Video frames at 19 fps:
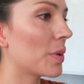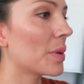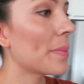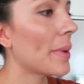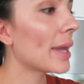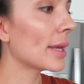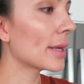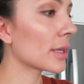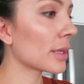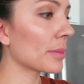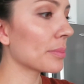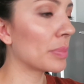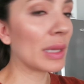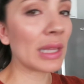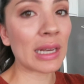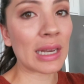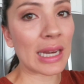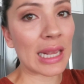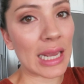We made
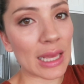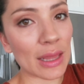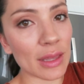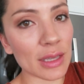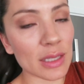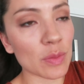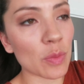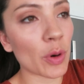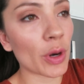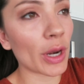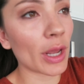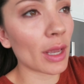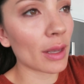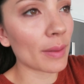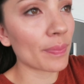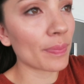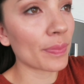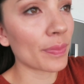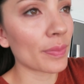blini this
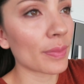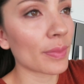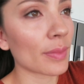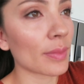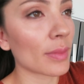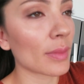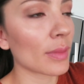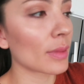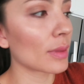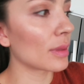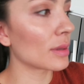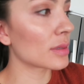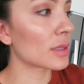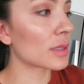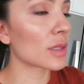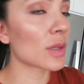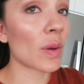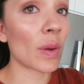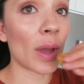morning,
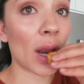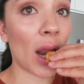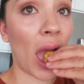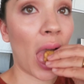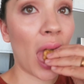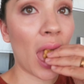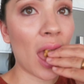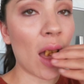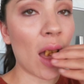so good.